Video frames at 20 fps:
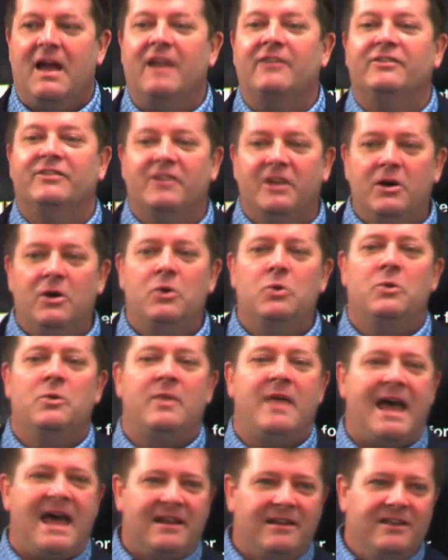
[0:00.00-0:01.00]
And so
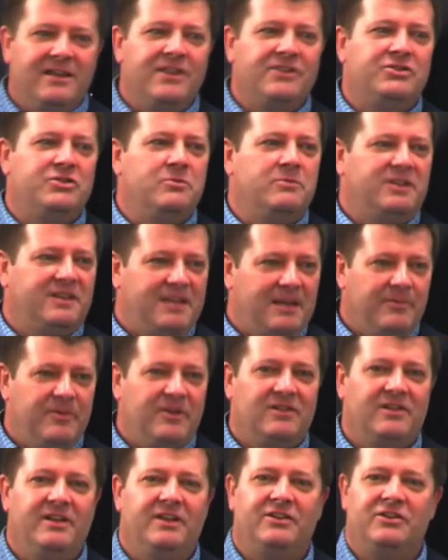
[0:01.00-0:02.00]
that leads you
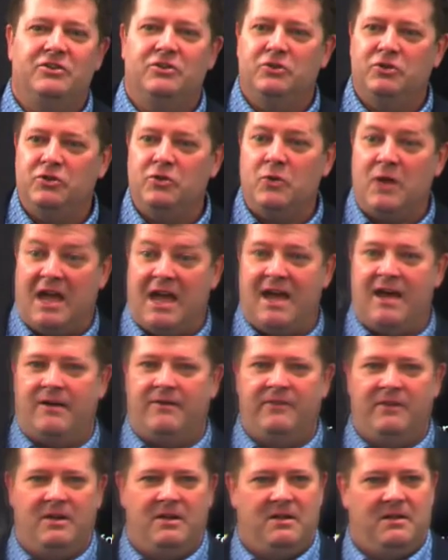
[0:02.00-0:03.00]
typically to you
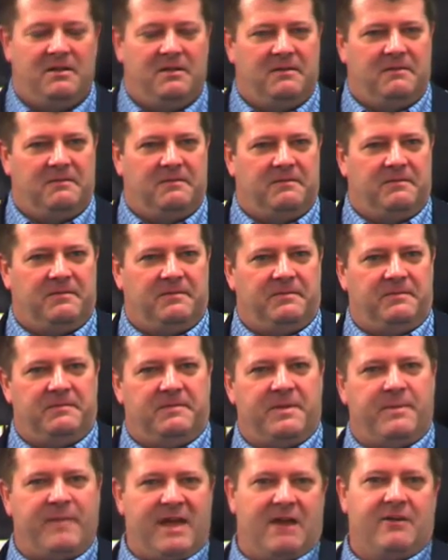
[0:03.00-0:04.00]
have
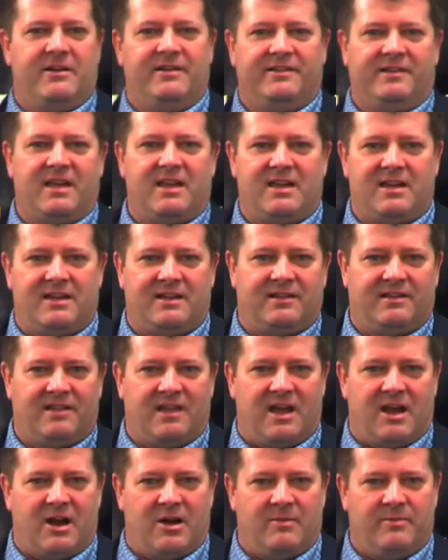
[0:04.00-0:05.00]
the parent saying it's
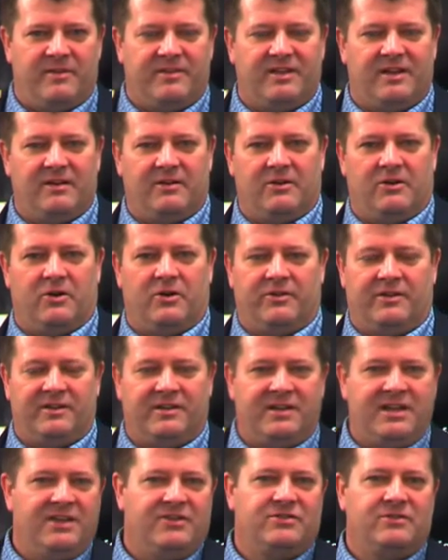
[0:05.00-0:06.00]
there, but the
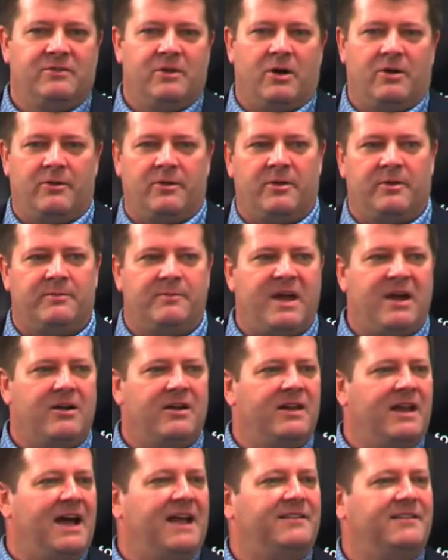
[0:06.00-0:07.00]

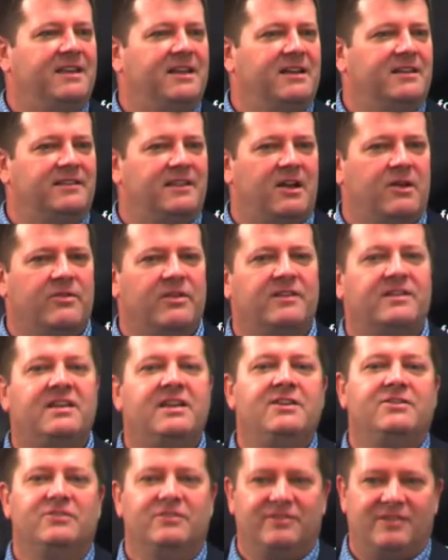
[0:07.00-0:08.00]
parent not saying it's there, the
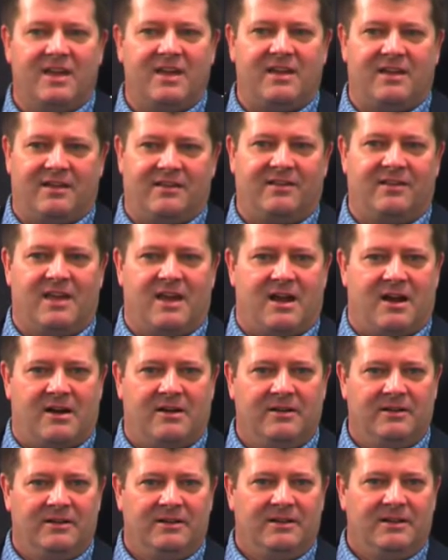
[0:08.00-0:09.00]
teacher saying it's
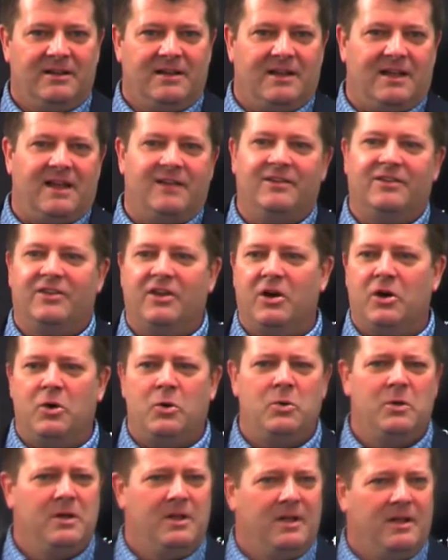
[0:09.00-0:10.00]
there, and
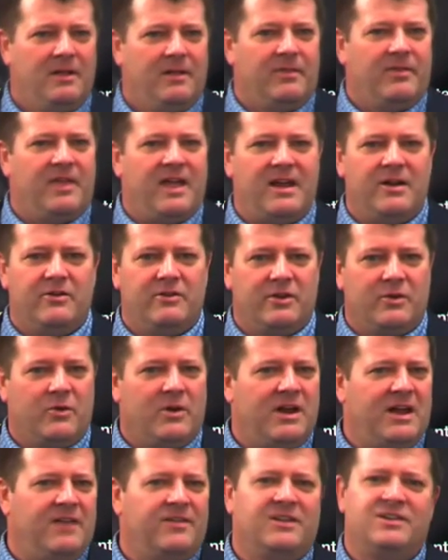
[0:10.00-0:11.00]
so they don't
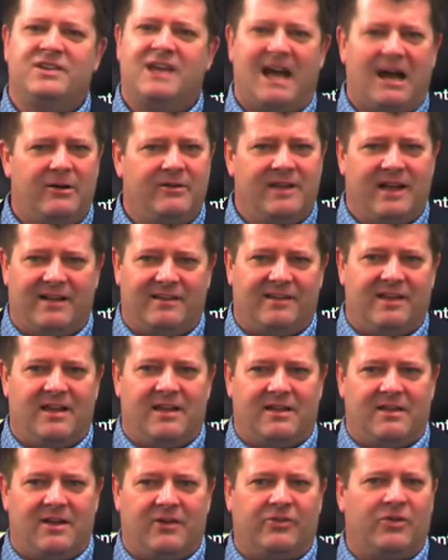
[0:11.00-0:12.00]
agree, and the child not
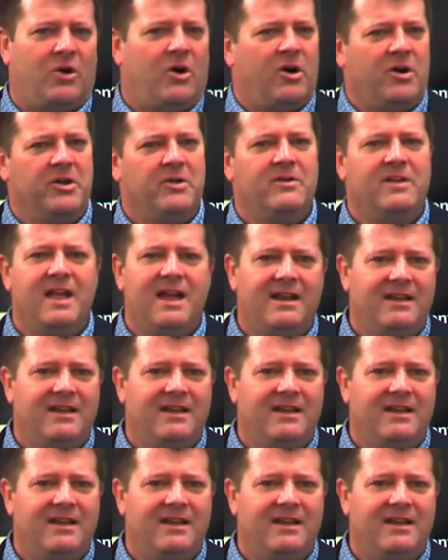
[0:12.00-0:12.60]
saying it there. So all you're